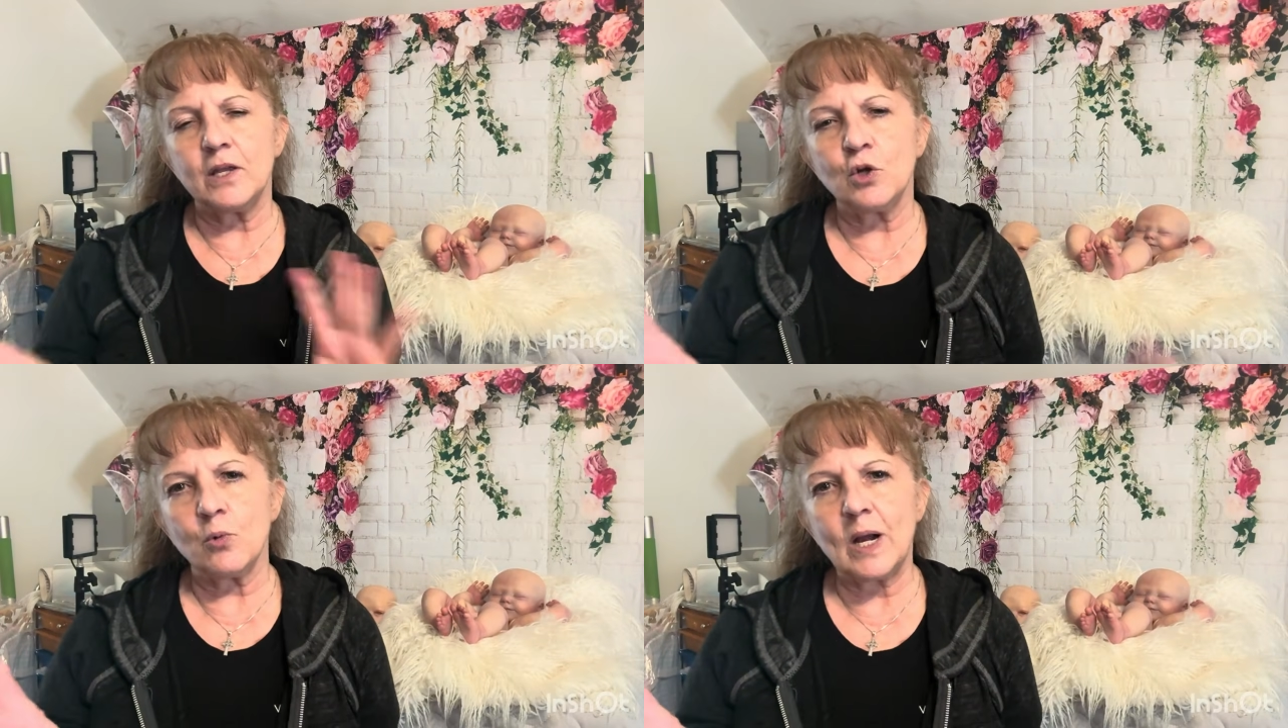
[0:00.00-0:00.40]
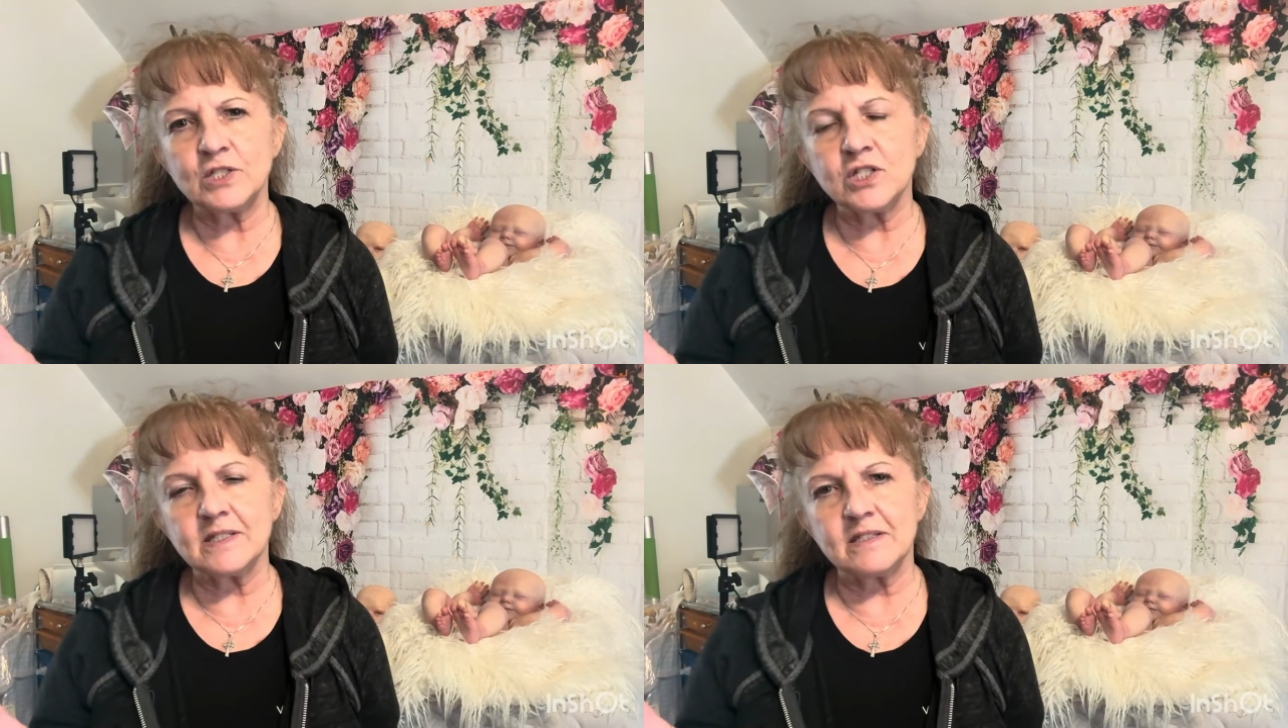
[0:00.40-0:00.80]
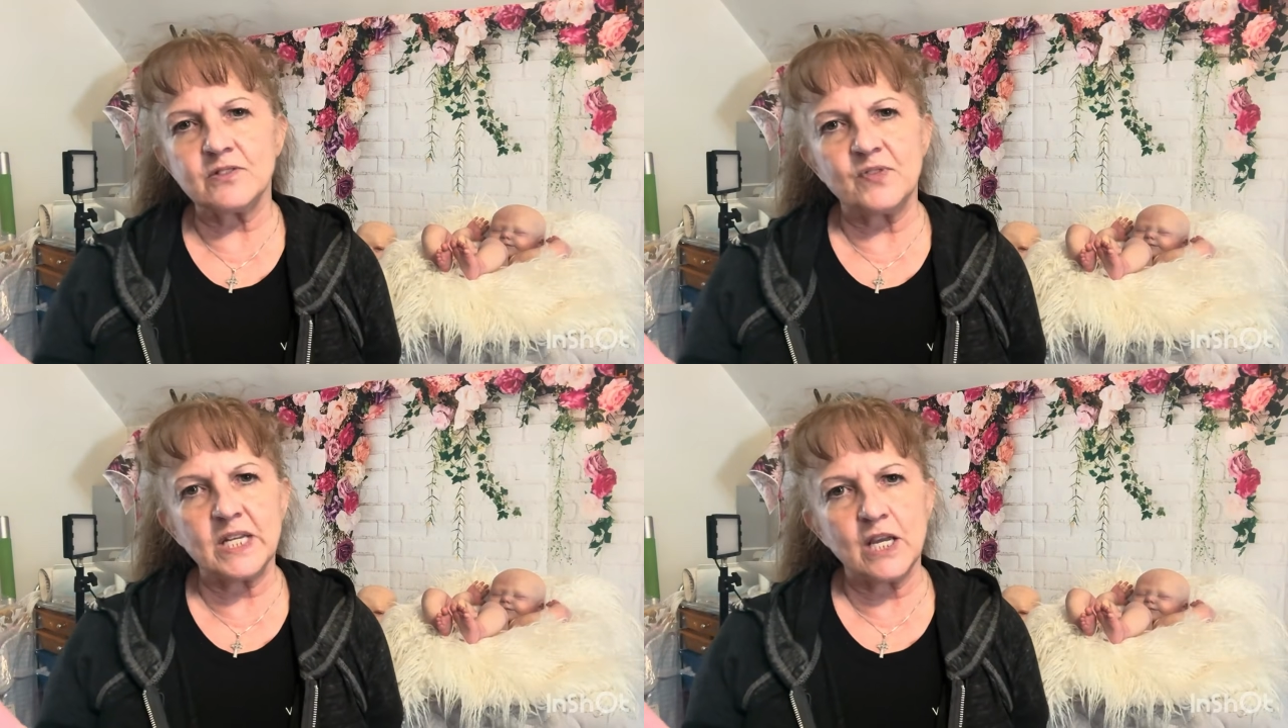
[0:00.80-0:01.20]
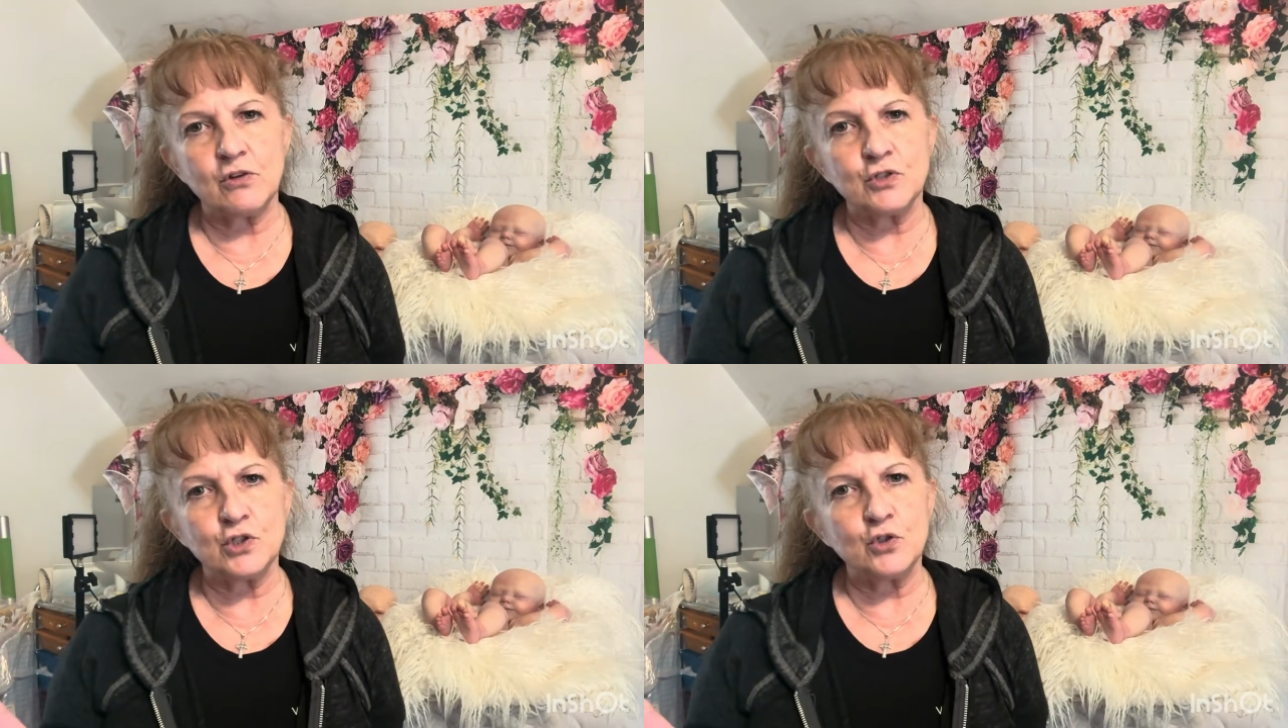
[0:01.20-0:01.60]
you're watching this
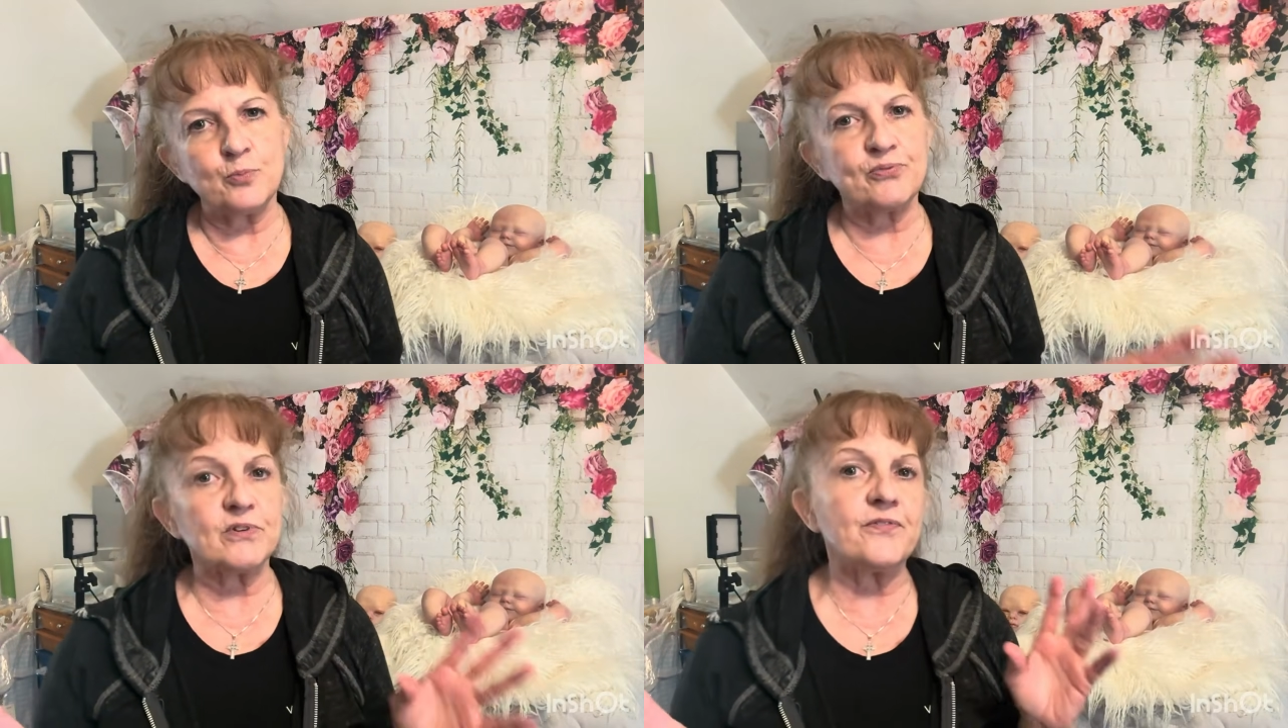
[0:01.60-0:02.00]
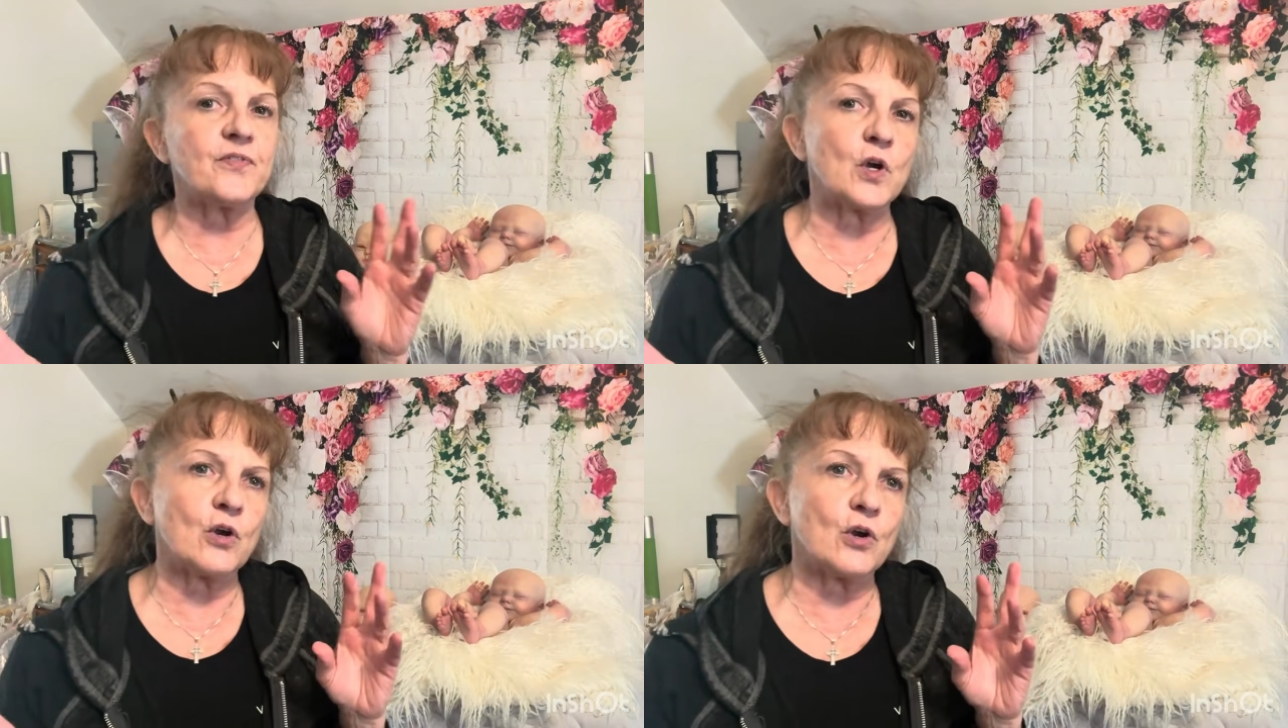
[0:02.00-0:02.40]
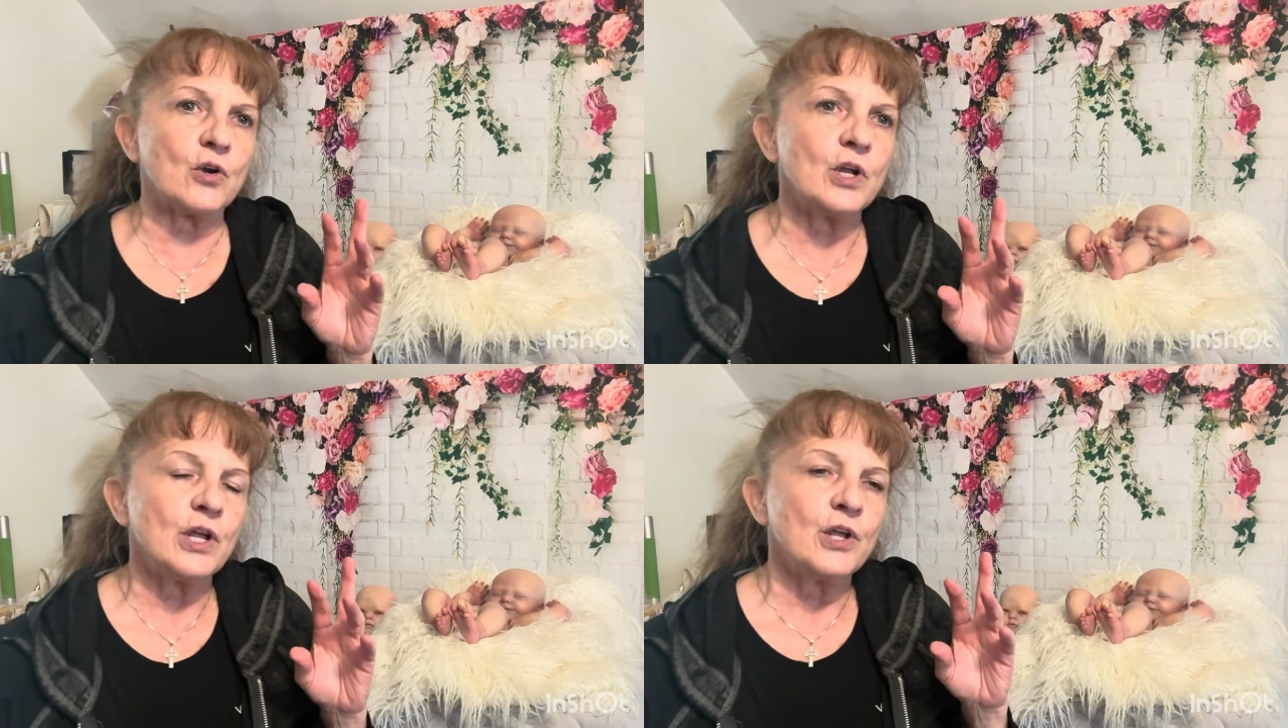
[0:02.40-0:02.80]
video, do you prefer